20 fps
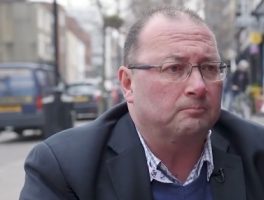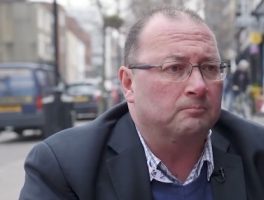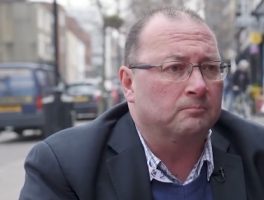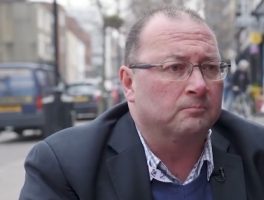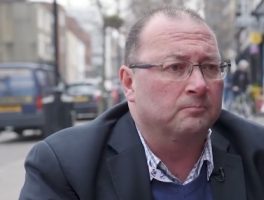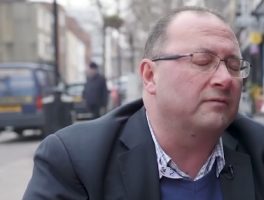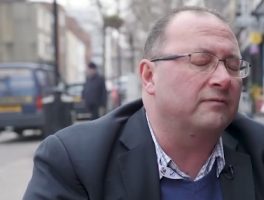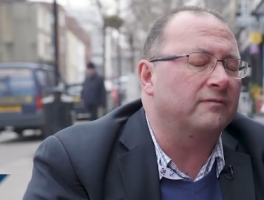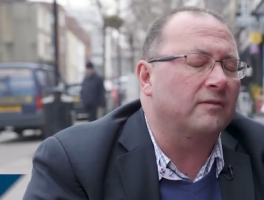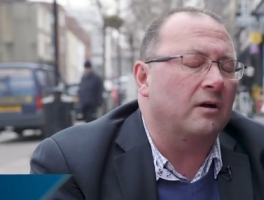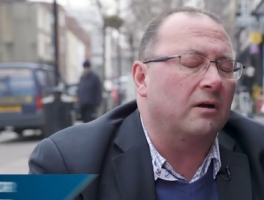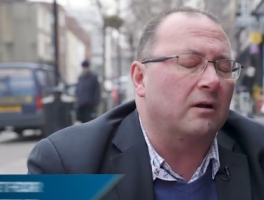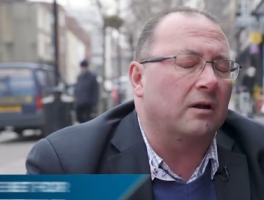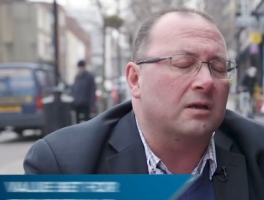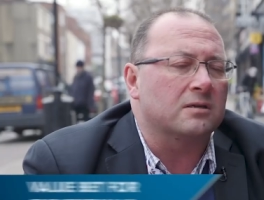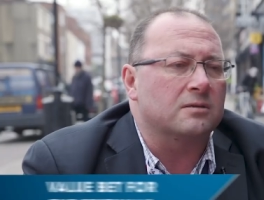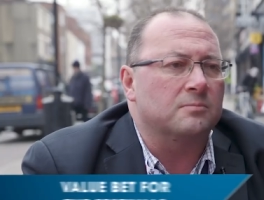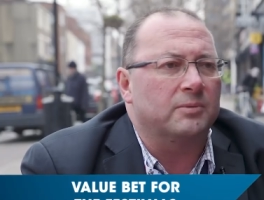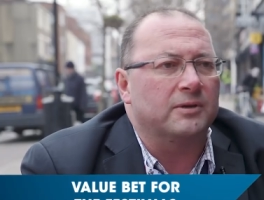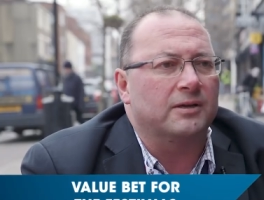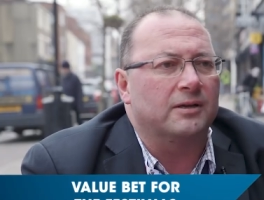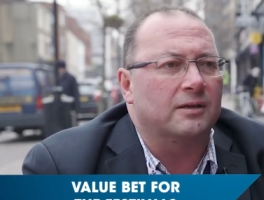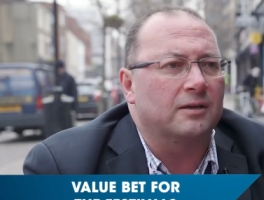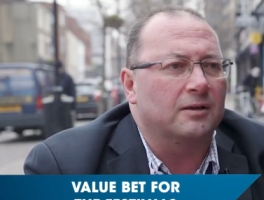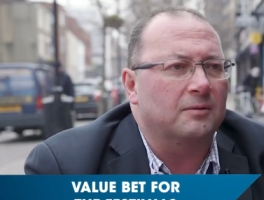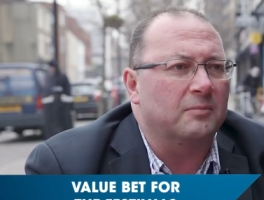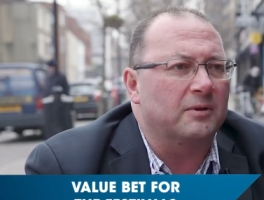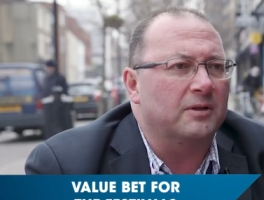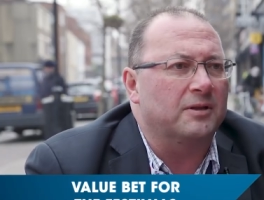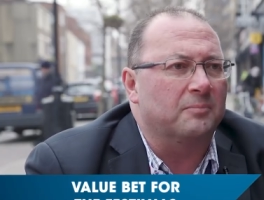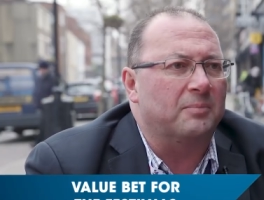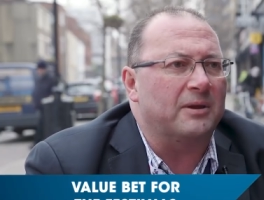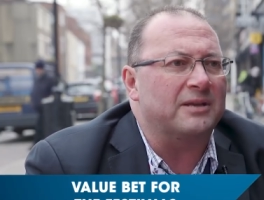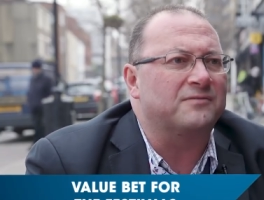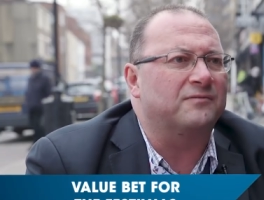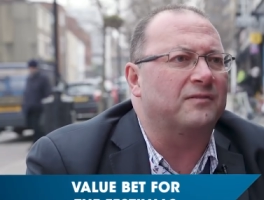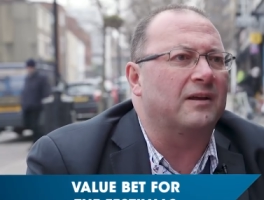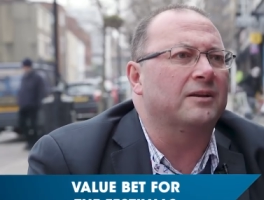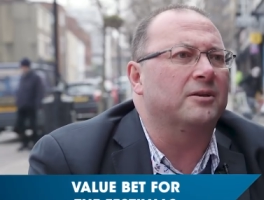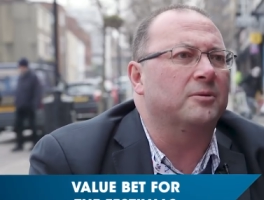Actually, far class would be the, the
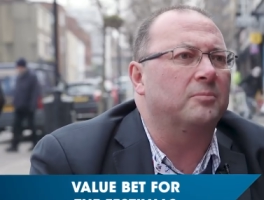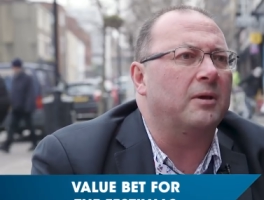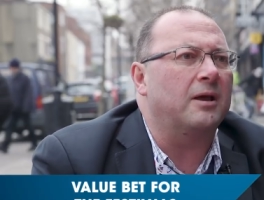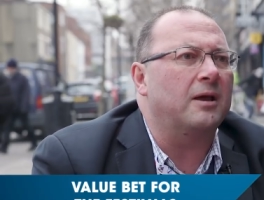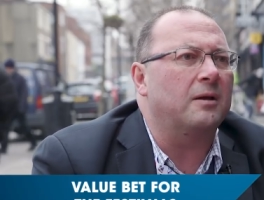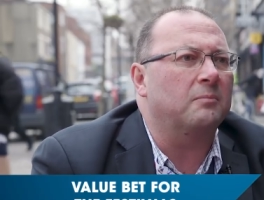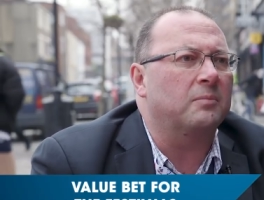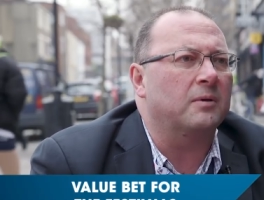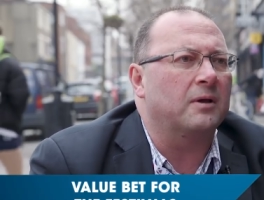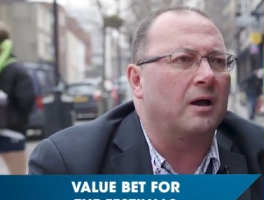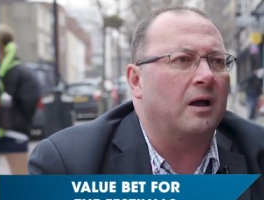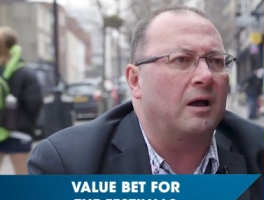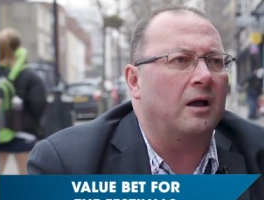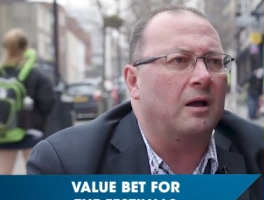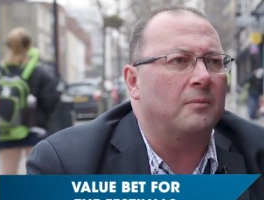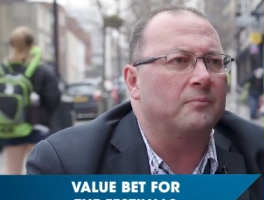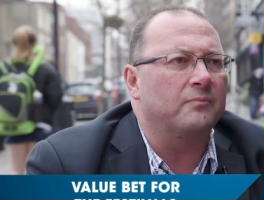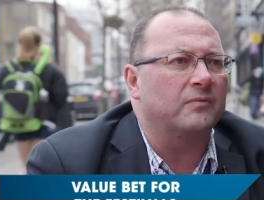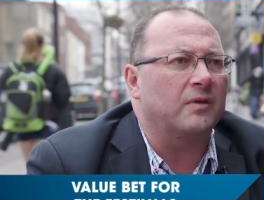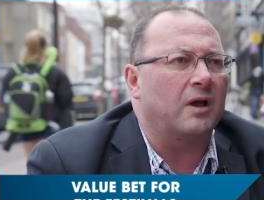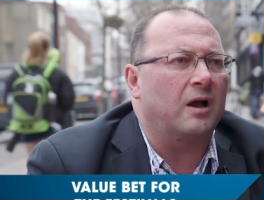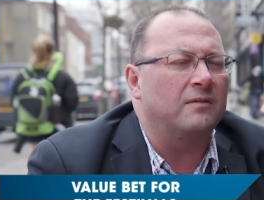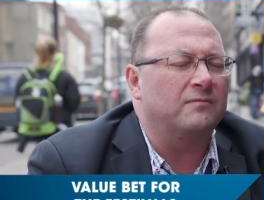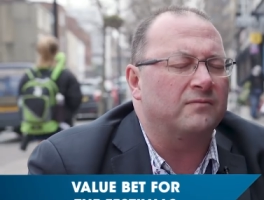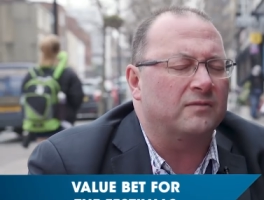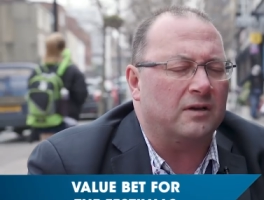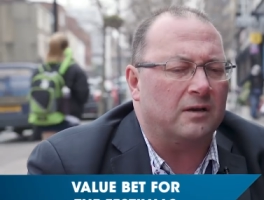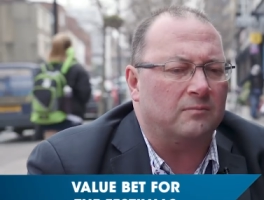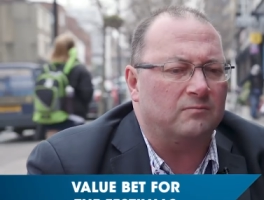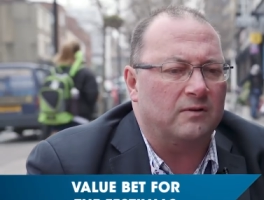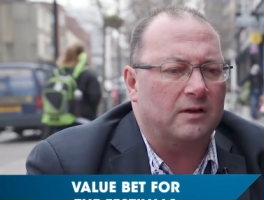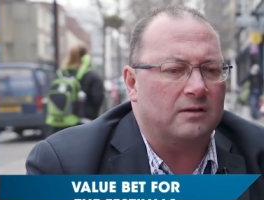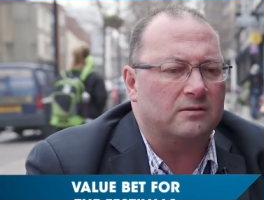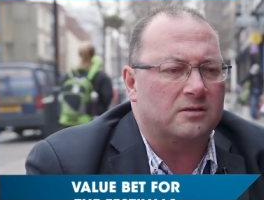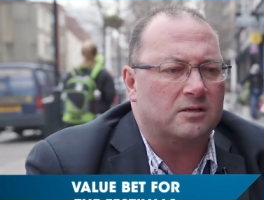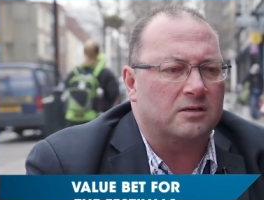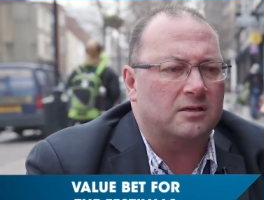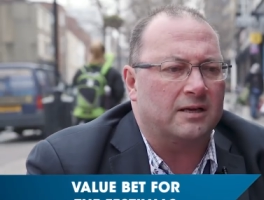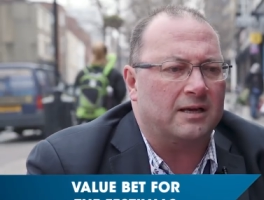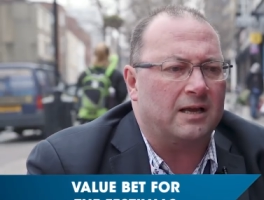best value bet, but um, I've come round
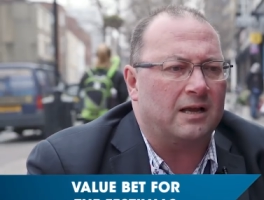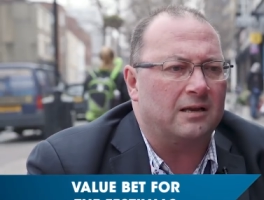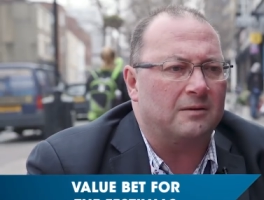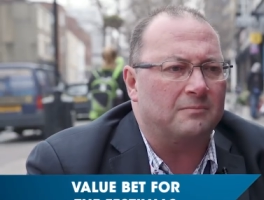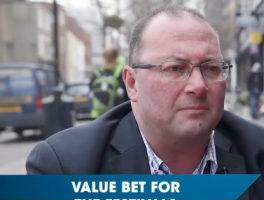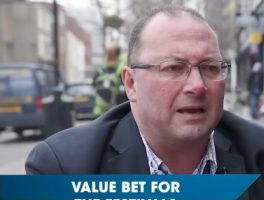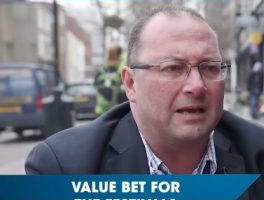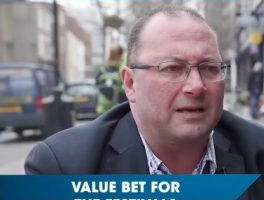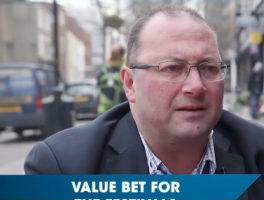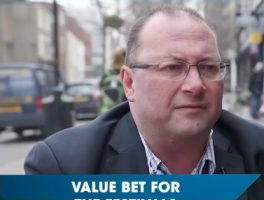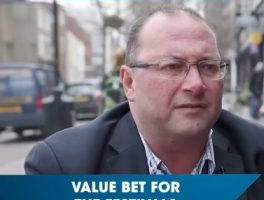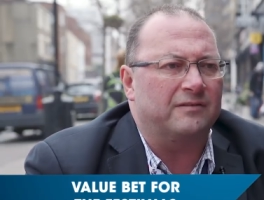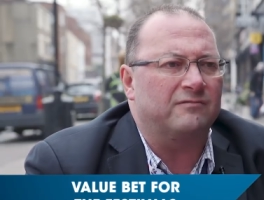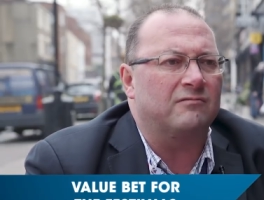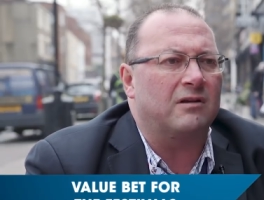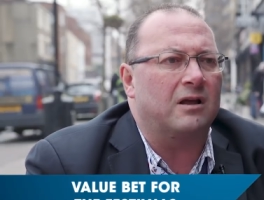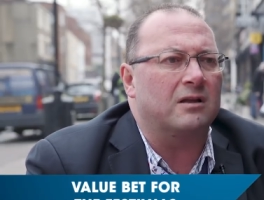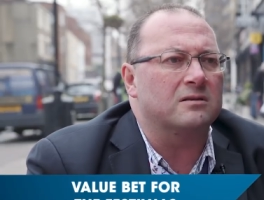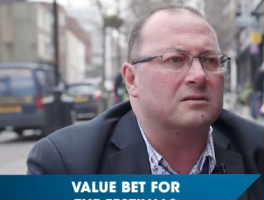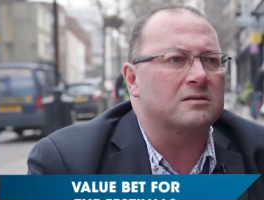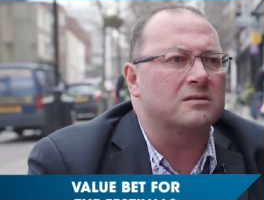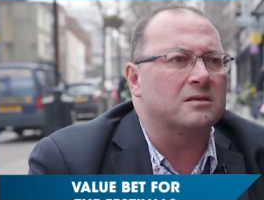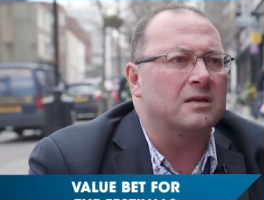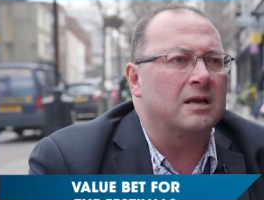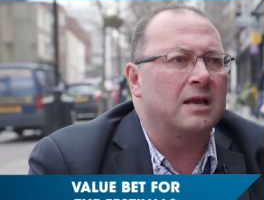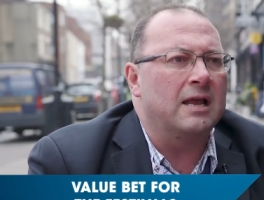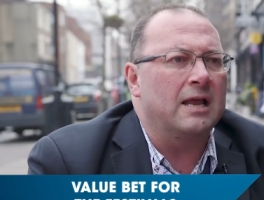to Calip Mad if it runs